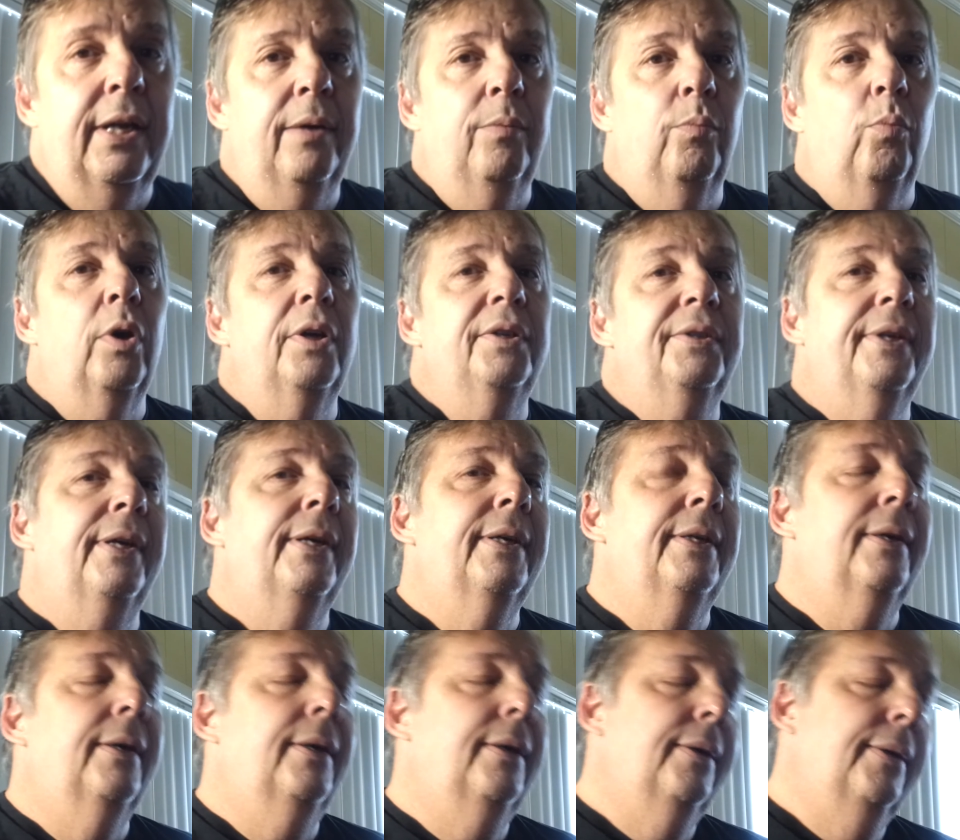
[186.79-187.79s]
I was
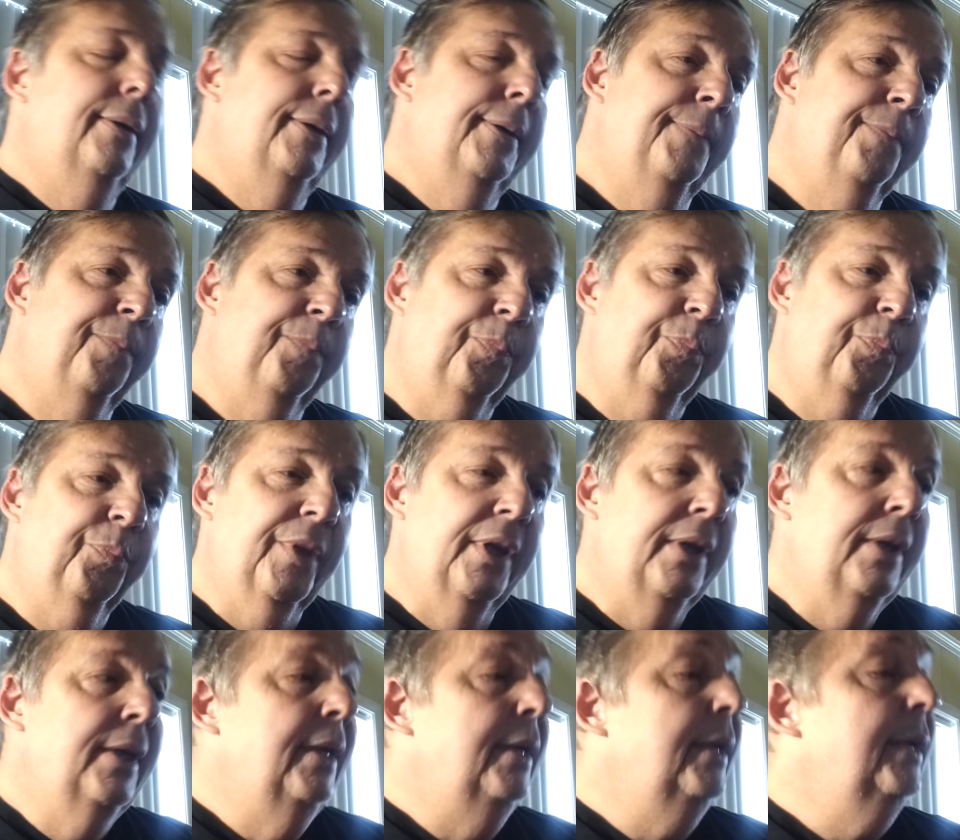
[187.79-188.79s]
a
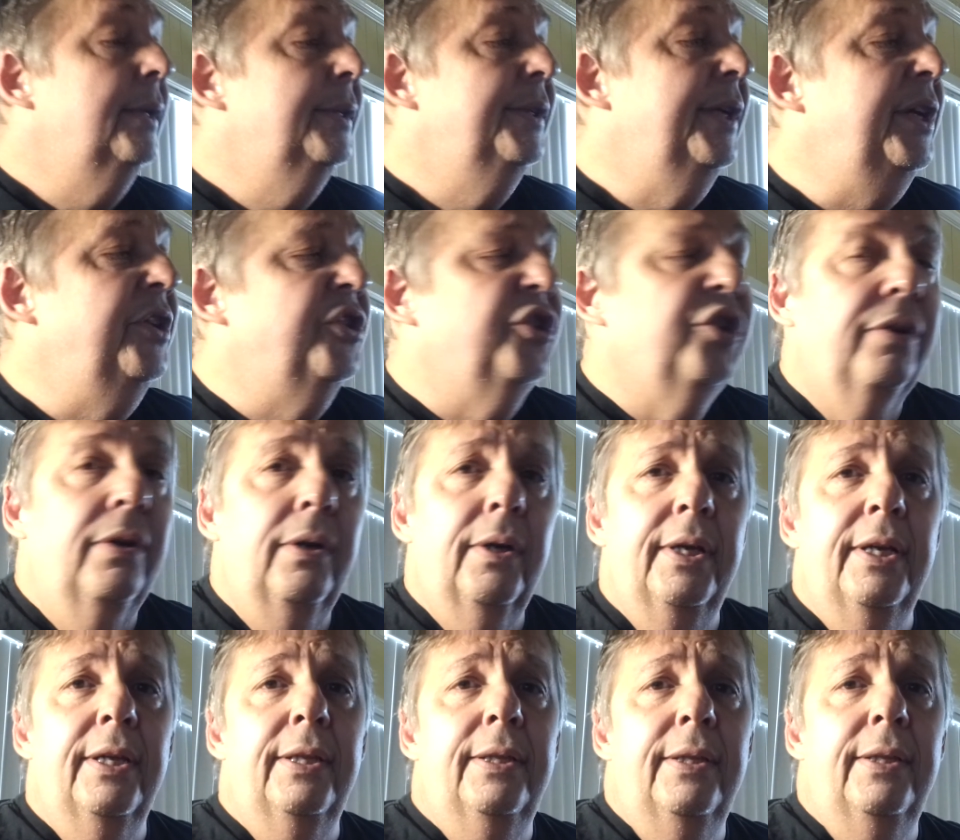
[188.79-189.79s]
teacher
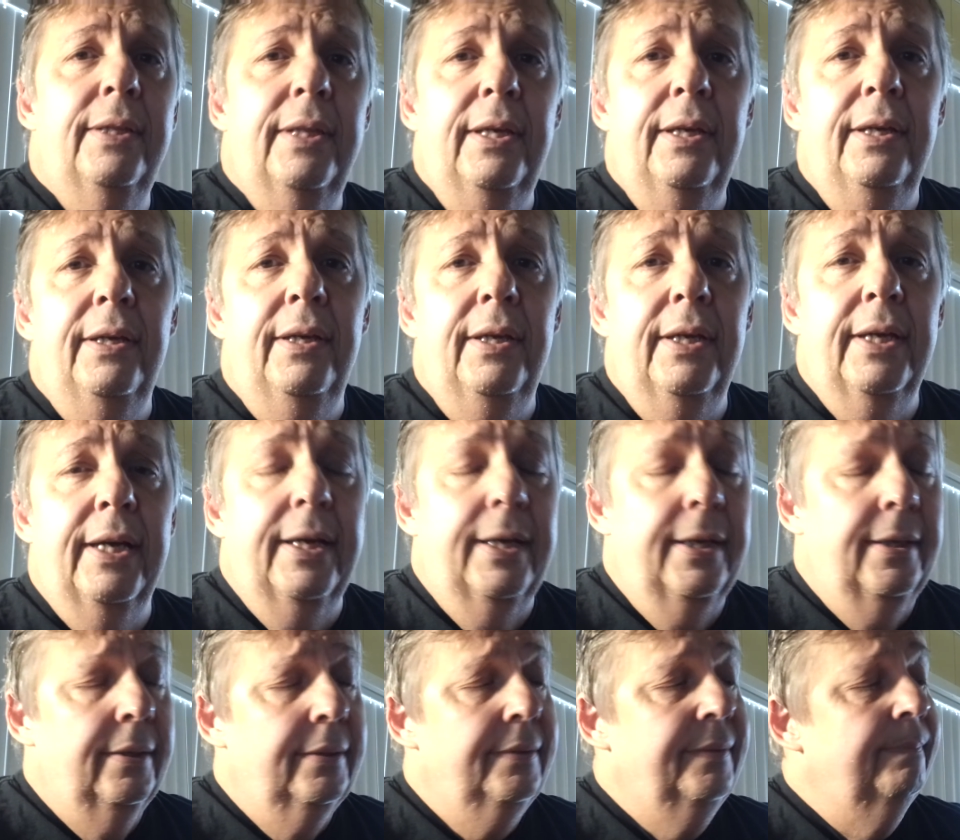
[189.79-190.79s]
in
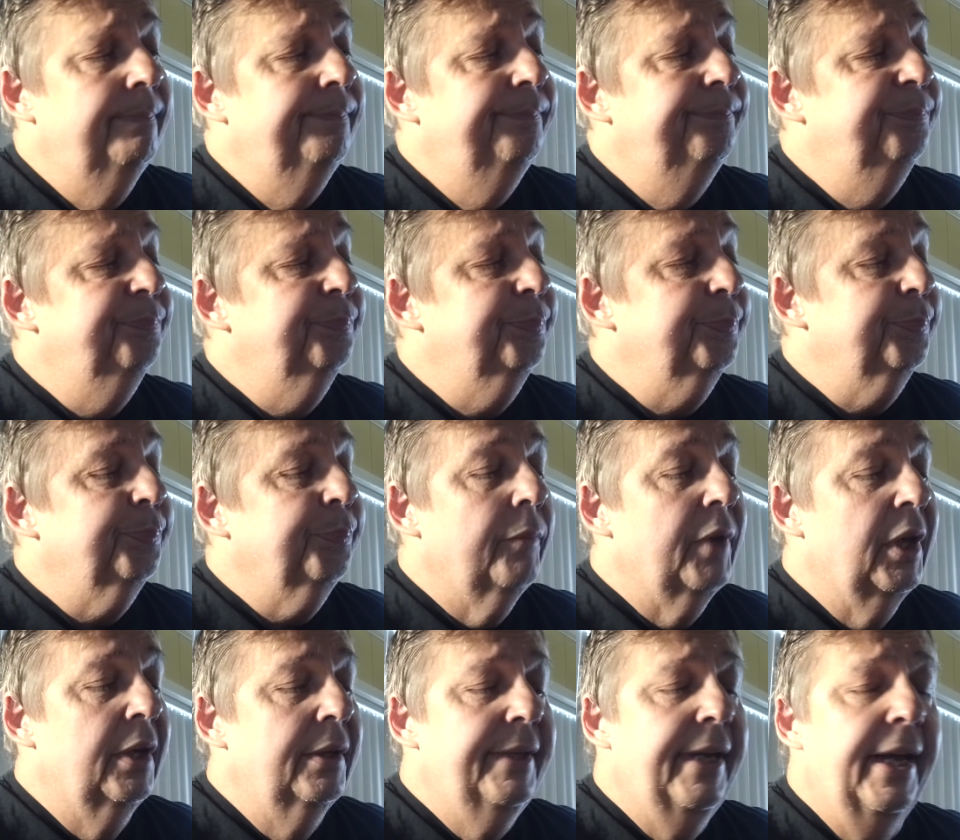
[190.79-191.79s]
the
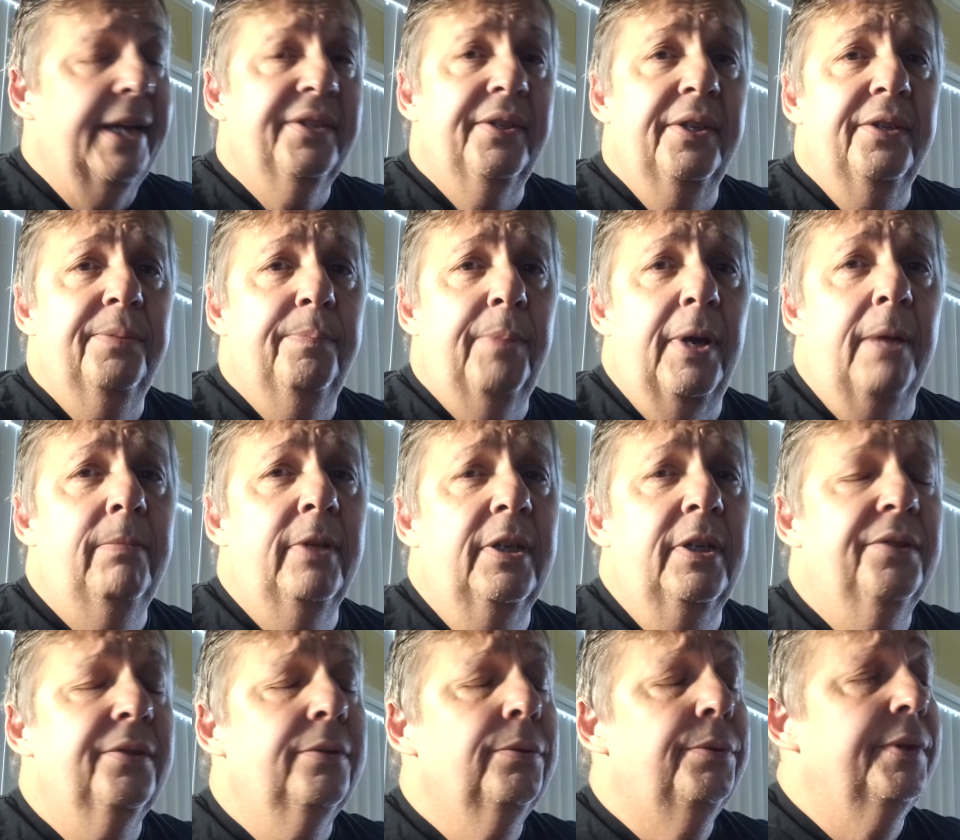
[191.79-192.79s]
Texas
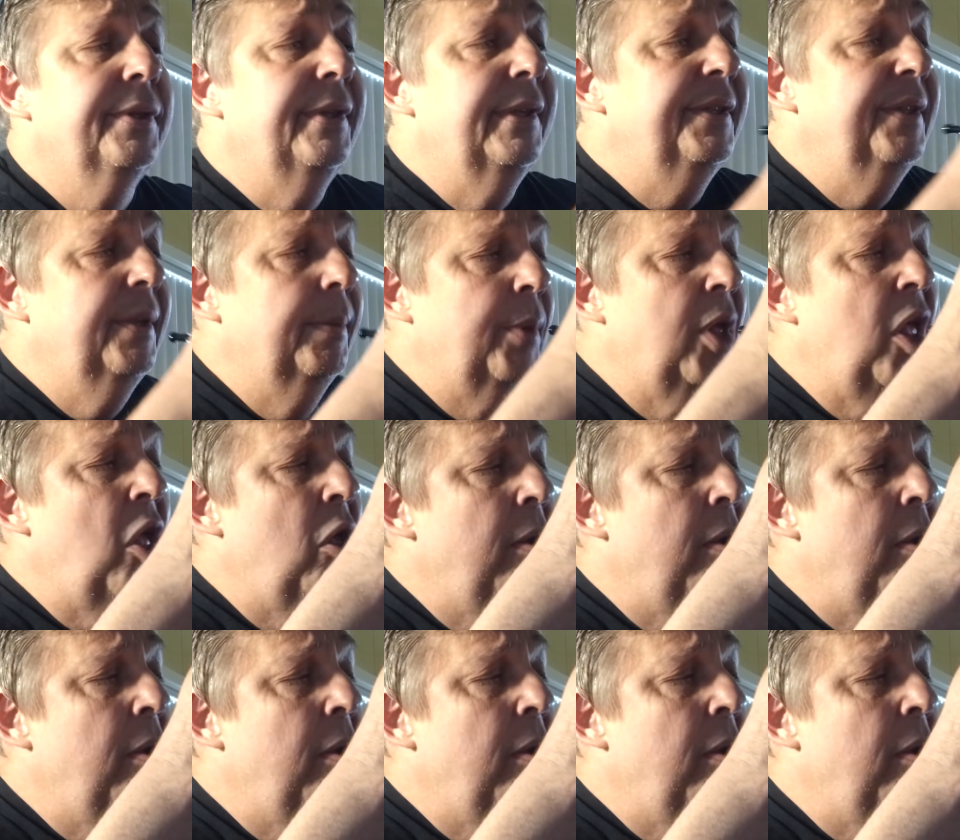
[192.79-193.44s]
public school system,